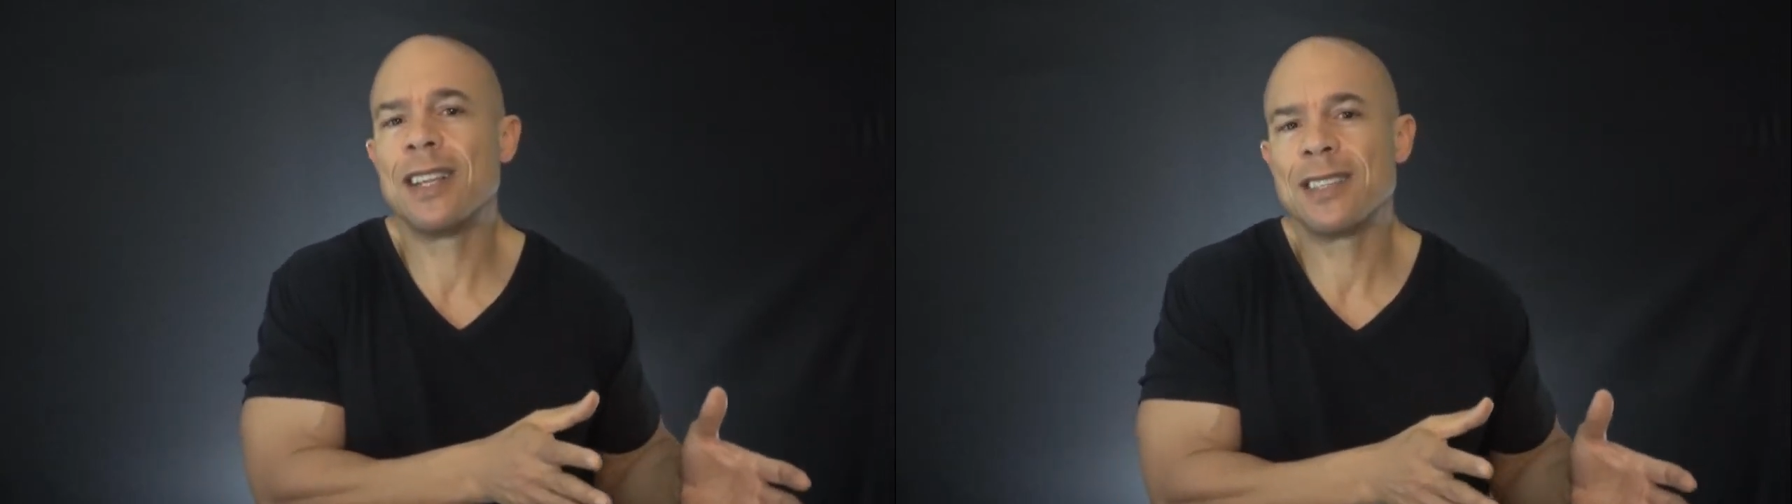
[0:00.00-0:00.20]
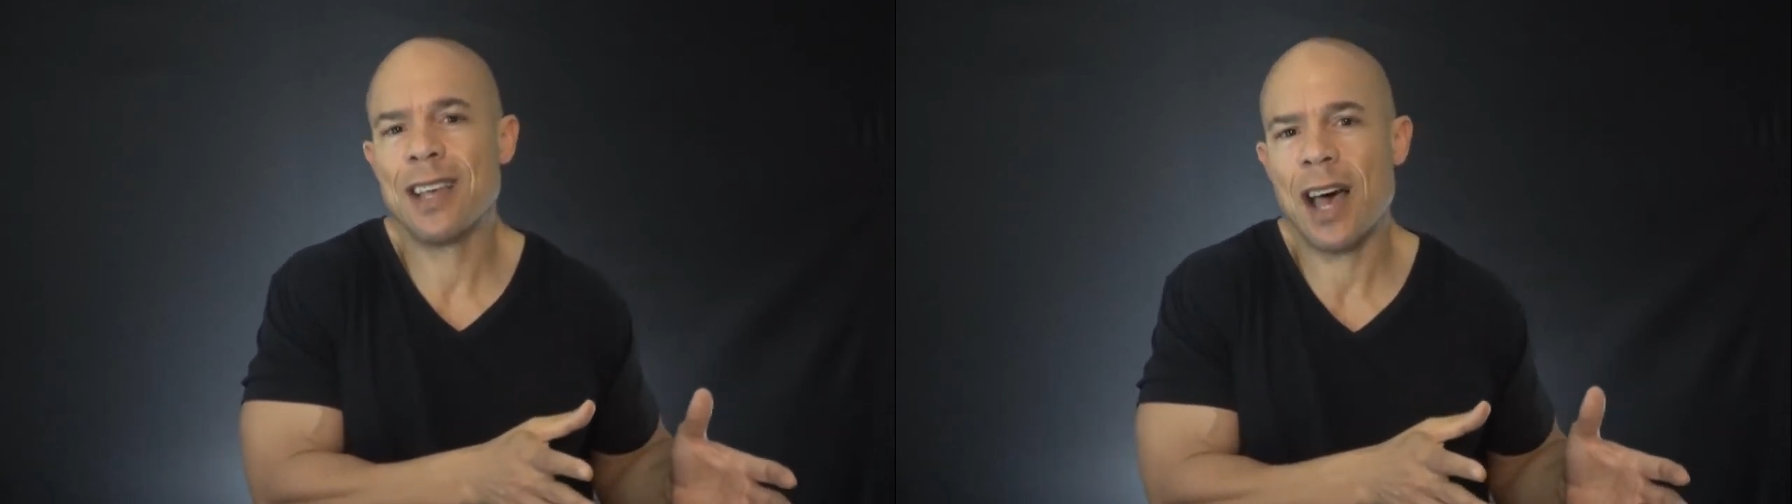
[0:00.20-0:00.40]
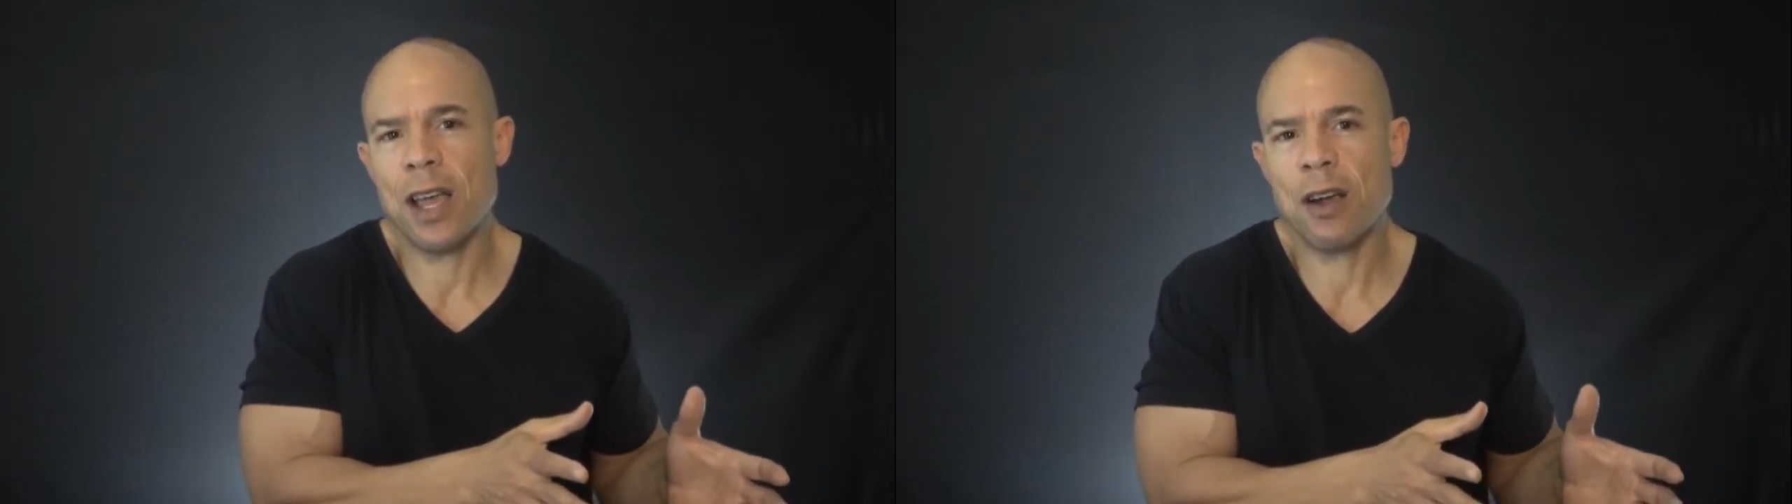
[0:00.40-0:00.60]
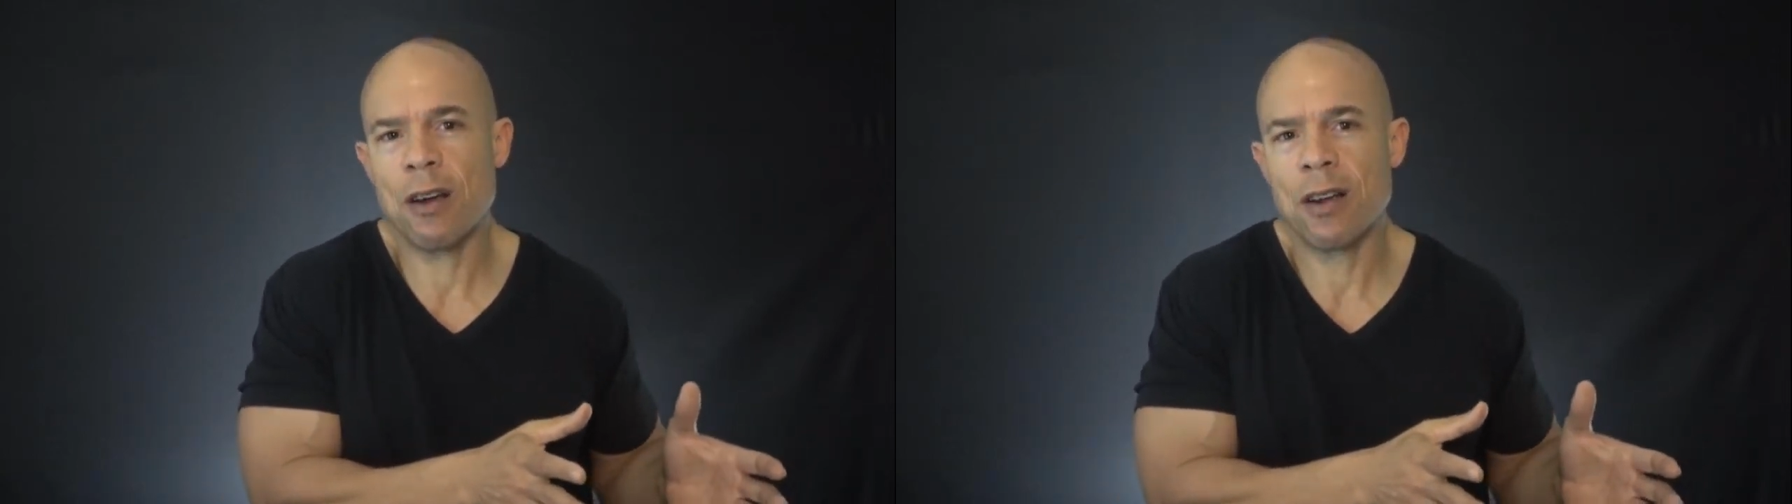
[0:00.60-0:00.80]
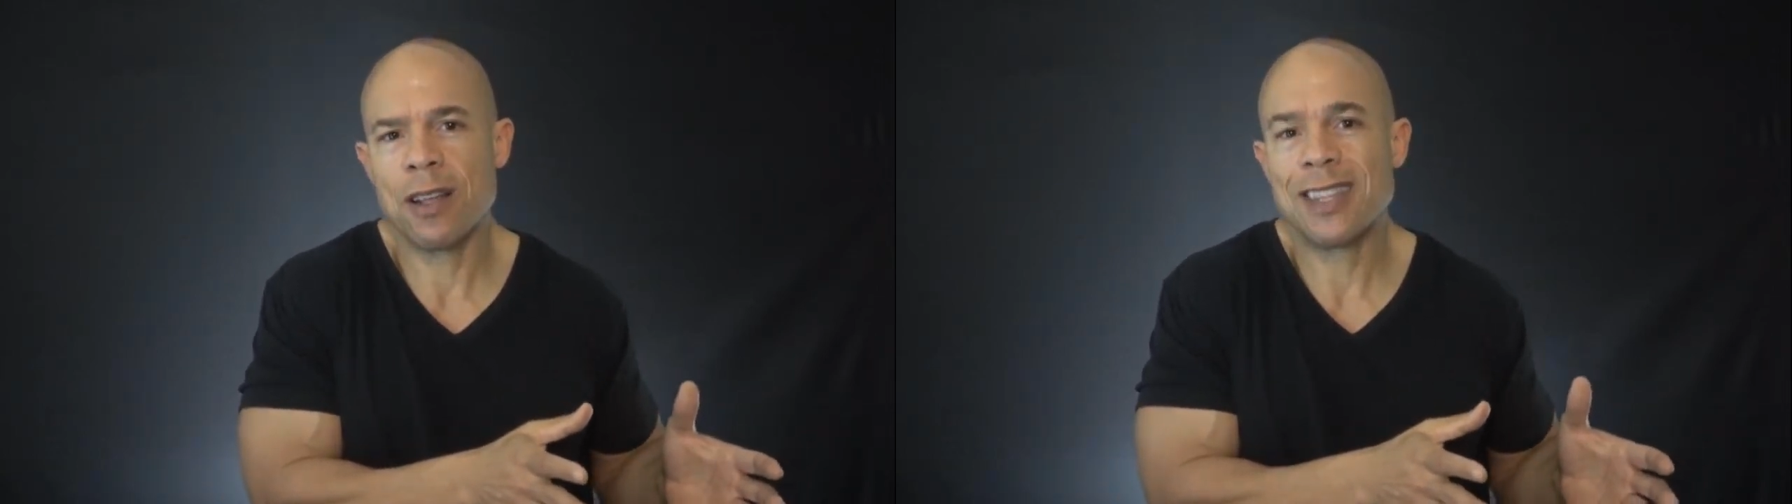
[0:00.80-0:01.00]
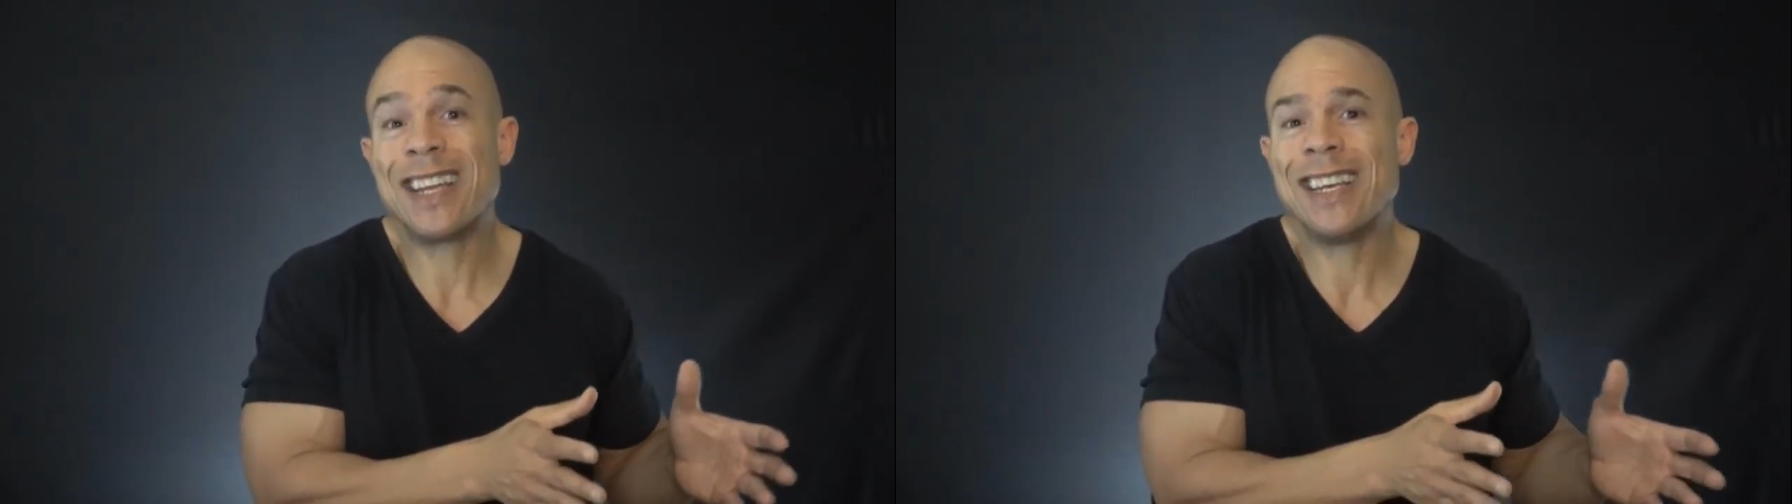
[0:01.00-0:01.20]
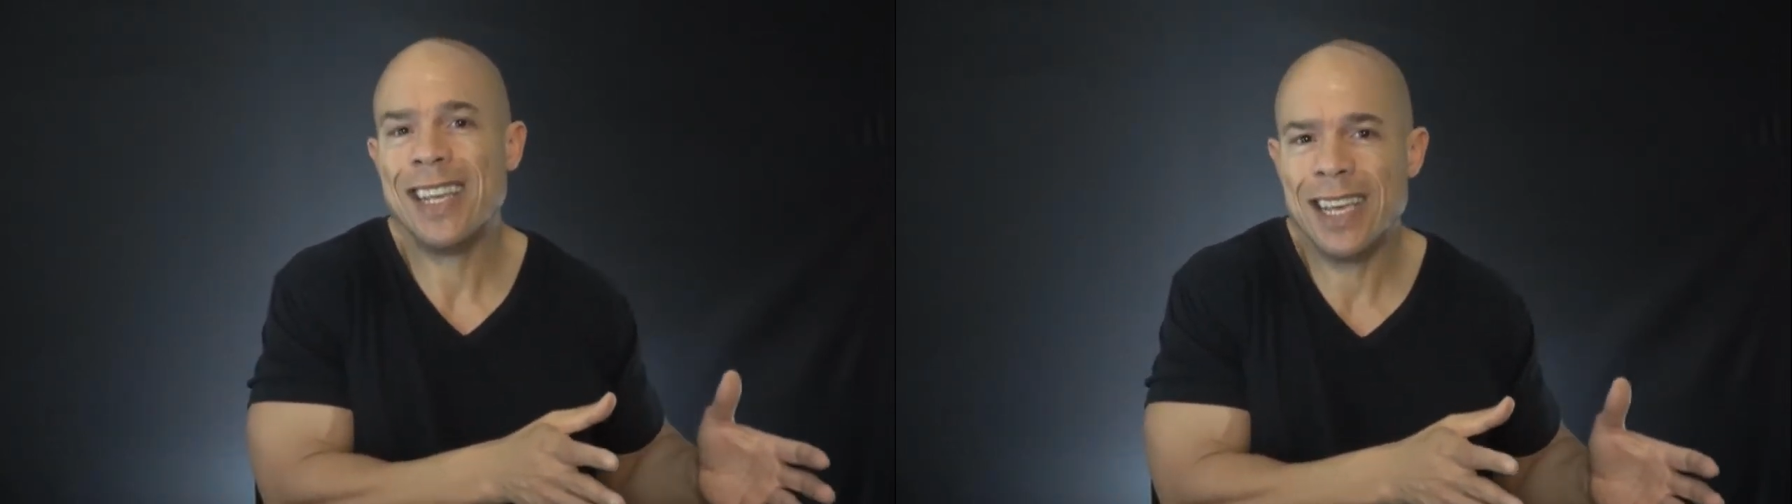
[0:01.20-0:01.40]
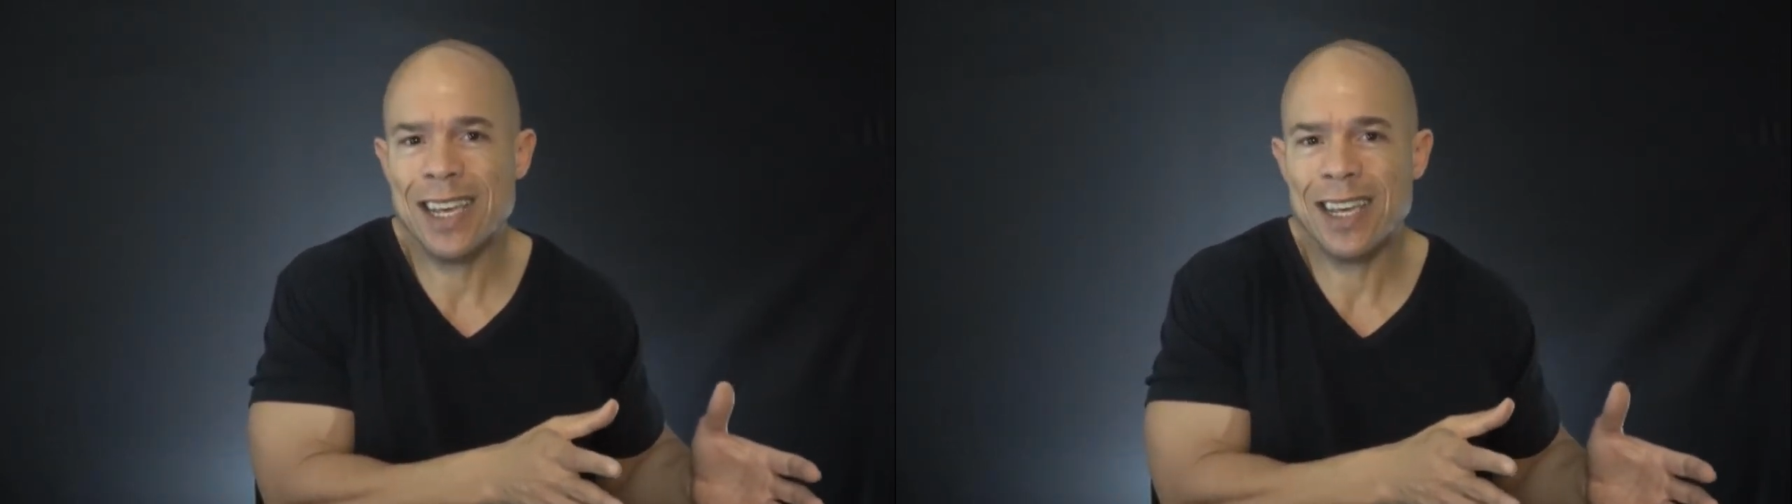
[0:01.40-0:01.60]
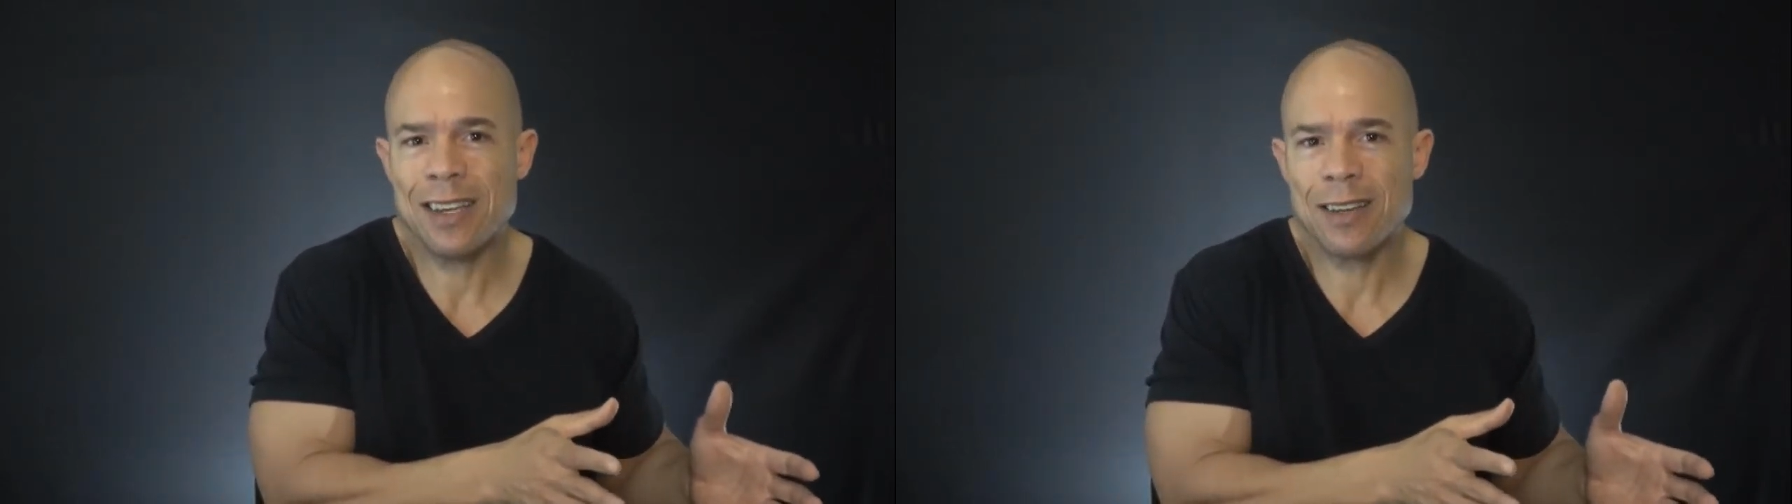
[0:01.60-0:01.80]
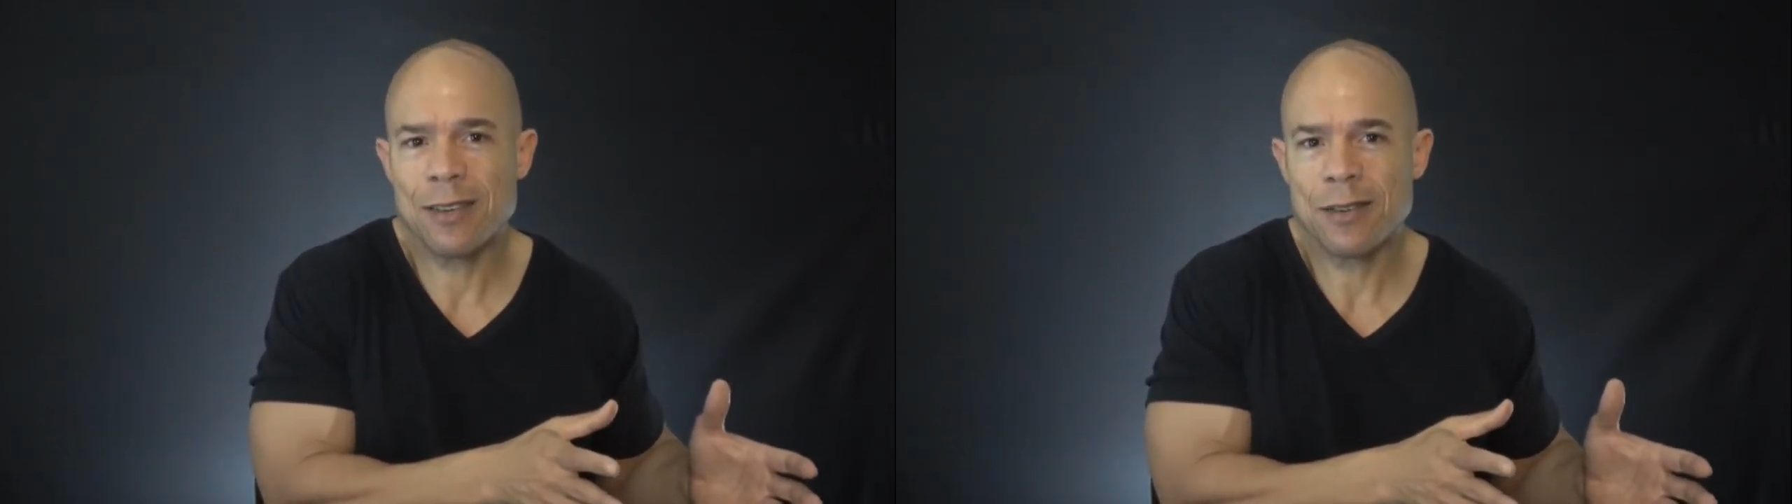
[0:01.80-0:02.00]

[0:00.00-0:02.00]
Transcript: desire, the need,